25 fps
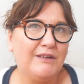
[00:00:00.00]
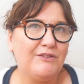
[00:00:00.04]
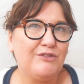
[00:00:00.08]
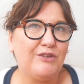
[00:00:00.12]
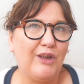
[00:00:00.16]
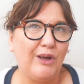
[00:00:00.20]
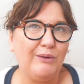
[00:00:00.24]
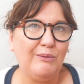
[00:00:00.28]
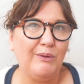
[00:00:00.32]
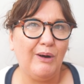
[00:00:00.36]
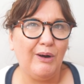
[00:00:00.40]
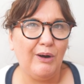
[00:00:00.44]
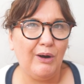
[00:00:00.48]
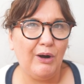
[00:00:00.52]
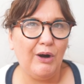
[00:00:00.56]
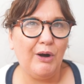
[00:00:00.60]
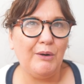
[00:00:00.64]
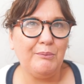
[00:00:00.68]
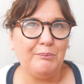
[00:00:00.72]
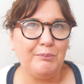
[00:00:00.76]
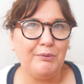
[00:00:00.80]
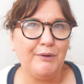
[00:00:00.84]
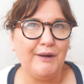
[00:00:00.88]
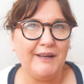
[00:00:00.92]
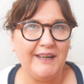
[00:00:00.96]
So
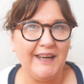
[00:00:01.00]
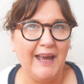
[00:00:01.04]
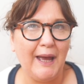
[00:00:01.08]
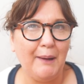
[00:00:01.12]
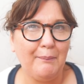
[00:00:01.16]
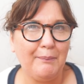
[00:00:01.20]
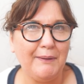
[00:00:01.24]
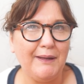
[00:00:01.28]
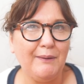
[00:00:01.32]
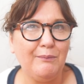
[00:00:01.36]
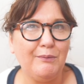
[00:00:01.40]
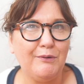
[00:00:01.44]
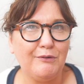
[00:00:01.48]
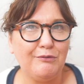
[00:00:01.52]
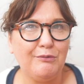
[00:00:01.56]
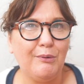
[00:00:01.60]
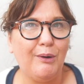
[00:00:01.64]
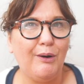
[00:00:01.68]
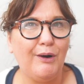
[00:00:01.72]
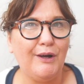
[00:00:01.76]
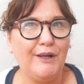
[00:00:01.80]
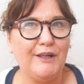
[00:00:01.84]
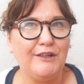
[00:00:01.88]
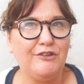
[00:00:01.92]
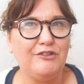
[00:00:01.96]
I'm pretty happy with
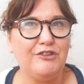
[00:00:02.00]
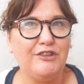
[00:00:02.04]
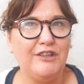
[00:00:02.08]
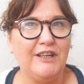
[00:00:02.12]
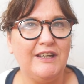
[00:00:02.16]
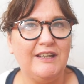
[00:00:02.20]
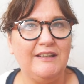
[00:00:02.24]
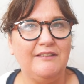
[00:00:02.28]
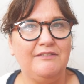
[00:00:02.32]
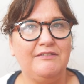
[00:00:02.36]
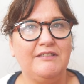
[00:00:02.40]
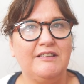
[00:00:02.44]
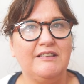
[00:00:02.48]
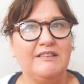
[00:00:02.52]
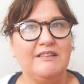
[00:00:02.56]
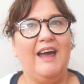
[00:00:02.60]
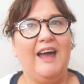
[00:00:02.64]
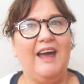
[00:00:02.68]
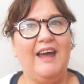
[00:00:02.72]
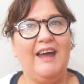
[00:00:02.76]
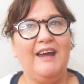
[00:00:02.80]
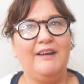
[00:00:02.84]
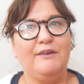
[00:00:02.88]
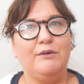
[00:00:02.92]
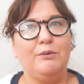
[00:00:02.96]
what I achieved
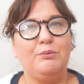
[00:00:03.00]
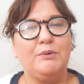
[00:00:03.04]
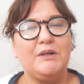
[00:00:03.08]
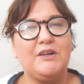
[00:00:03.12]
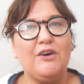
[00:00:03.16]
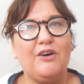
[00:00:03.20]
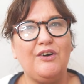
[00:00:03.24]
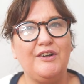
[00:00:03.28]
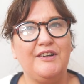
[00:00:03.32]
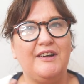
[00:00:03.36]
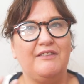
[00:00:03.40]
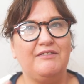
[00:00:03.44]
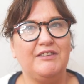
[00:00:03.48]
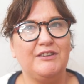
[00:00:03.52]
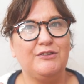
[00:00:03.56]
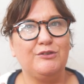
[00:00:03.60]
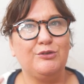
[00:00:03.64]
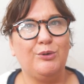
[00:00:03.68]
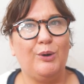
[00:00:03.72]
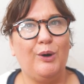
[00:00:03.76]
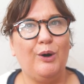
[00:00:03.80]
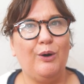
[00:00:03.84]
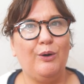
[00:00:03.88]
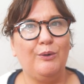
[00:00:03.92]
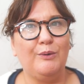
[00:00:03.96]
and we've got another
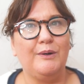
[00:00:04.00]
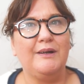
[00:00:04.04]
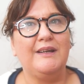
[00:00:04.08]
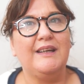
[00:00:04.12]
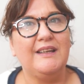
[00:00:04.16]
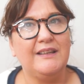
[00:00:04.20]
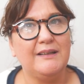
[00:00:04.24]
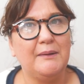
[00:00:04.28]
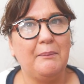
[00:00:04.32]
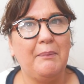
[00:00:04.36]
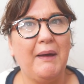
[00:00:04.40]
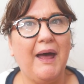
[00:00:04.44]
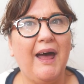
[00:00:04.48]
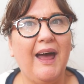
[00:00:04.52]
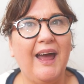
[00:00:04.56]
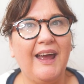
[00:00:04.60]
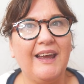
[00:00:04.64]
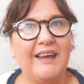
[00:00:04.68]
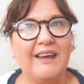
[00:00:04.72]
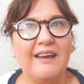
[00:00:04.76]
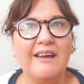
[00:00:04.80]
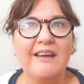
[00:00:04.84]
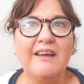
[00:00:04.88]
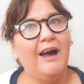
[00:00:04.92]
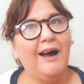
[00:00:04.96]
towel in the bag.
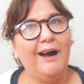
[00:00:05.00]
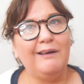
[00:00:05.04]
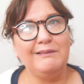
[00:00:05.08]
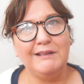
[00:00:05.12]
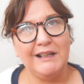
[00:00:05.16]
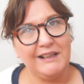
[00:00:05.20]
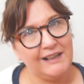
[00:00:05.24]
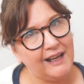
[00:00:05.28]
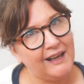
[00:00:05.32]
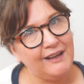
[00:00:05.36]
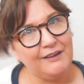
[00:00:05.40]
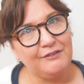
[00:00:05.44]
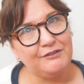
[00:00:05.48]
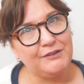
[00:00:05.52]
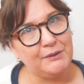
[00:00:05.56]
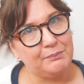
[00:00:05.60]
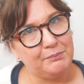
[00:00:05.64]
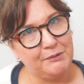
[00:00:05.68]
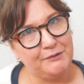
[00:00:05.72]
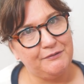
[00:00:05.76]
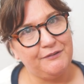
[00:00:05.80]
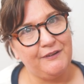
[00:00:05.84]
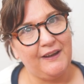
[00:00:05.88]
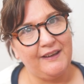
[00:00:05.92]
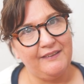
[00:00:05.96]
I'm going to have to
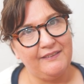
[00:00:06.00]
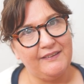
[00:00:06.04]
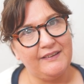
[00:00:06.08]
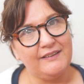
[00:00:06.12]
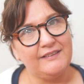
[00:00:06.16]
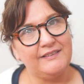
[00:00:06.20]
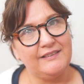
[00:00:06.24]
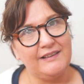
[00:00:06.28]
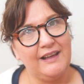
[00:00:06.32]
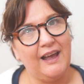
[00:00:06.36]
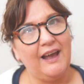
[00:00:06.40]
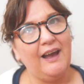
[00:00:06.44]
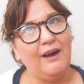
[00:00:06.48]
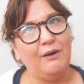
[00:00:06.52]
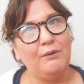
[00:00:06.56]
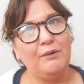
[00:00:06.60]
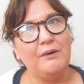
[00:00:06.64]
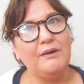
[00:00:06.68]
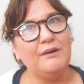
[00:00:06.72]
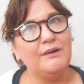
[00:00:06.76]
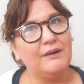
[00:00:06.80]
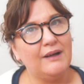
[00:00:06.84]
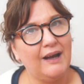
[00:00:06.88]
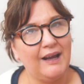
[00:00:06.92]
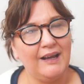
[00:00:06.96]
perfect this now
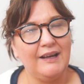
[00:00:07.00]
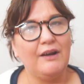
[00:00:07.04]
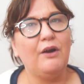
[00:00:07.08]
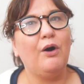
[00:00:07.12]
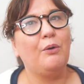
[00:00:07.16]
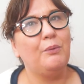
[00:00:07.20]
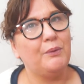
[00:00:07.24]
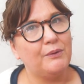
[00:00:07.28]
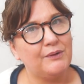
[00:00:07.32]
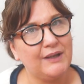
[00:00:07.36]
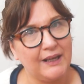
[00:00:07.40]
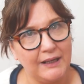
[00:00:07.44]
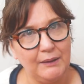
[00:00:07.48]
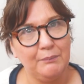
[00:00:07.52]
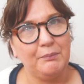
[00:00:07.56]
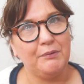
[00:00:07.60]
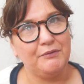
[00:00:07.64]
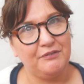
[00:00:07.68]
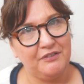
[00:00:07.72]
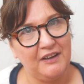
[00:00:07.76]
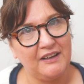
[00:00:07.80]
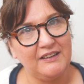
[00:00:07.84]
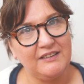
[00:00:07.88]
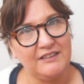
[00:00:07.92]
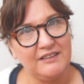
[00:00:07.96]
and I will keep
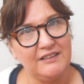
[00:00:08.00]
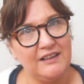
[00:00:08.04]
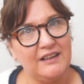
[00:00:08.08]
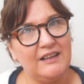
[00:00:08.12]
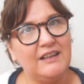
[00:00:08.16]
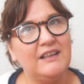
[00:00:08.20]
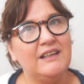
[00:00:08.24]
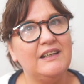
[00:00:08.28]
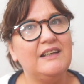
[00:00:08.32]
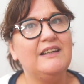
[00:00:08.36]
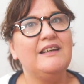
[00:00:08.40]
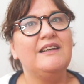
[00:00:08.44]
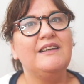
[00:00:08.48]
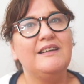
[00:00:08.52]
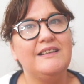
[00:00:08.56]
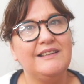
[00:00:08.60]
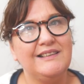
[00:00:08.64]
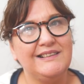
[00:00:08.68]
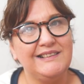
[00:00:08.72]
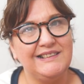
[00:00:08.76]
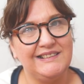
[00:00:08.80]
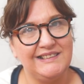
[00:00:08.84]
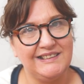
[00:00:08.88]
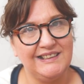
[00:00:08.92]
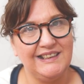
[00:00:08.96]
perfecting it
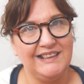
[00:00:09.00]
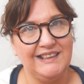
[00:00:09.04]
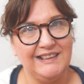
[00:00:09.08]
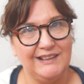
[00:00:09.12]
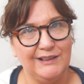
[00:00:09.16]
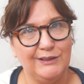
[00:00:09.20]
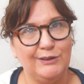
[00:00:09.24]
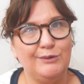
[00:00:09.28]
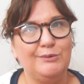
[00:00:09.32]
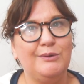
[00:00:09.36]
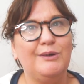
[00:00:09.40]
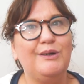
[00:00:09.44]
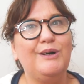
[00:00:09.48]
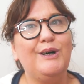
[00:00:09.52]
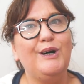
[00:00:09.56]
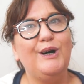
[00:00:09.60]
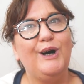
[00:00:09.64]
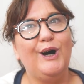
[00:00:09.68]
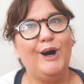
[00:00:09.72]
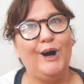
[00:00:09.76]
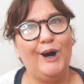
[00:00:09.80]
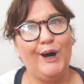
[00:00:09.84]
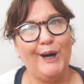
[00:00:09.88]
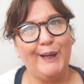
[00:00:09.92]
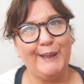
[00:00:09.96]
until
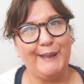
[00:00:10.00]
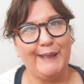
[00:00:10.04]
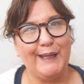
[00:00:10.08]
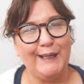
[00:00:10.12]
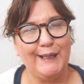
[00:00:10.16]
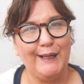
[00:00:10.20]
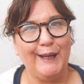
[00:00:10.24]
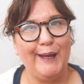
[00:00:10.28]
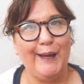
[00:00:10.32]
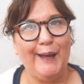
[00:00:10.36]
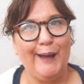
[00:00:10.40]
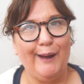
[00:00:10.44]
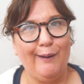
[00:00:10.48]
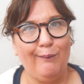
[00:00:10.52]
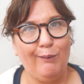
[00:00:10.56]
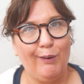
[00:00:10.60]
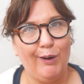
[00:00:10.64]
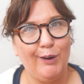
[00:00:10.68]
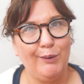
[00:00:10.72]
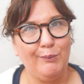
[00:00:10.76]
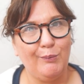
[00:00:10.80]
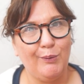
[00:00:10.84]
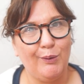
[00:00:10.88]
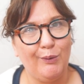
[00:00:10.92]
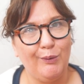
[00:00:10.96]
I get it how
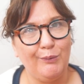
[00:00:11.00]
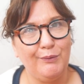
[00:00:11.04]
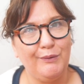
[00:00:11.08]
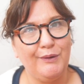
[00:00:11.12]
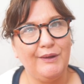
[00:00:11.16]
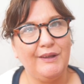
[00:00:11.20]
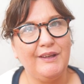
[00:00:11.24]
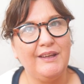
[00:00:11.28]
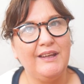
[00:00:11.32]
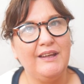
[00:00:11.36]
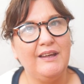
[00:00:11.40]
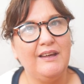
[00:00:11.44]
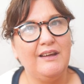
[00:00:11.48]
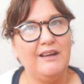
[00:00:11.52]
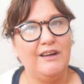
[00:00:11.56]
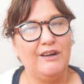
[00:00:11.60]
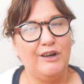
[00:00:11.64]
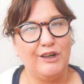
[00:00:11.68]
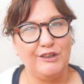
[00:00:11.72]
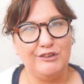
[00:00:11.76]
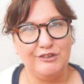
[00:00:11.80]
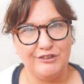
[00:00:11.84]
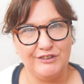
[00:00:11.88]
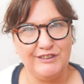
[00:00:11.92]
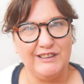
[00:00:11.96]
I want.
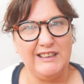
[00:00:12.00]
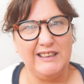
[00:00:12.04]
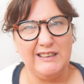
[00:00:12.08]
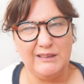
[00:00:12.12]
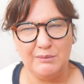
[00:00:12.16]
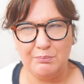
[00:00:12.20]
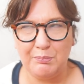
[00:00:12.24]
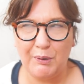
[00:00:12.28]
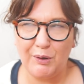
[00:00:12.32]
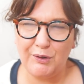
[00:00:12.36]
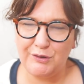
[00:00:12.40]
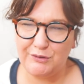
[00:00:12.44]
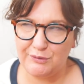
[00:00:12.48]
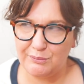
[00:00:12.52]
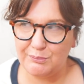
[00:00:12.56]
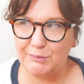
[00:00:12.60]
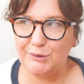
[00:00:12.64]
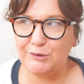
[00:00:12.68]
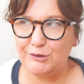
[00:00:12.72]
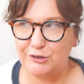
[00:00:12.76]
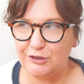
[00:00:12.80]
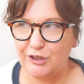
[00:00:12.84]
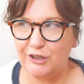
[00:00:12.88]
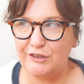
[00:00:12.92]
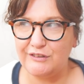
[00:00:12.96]
I just need to buy some
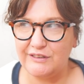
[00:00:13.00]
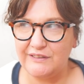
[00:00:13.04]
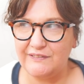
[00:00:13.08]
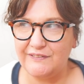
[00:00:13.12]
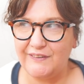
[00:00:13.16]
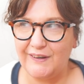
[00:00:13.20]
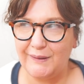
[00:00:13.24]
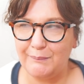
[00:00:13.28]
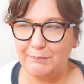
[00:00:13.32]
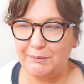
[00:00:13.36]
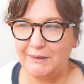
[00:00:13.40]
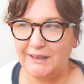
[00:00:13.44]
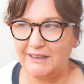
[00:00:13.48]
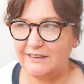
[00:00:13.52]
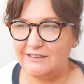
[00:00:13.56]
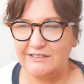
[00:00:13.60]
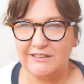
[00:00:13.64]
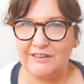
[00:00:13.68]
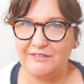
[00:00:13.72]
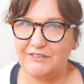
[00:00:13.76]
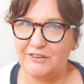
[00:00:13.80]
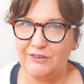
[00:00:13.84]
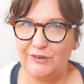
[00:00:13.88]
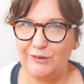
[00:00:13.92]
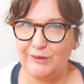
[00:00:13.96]
more jersey fabric because
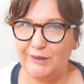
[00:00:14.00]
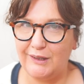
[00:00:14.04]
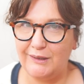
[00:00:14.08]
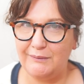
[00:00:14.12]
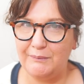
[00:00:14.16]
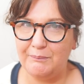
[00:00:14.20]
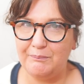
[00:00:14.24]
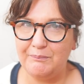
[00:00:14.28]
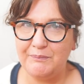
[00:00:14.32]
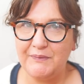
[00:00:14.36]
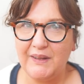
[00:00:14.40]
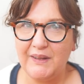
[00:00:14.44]
I've got none.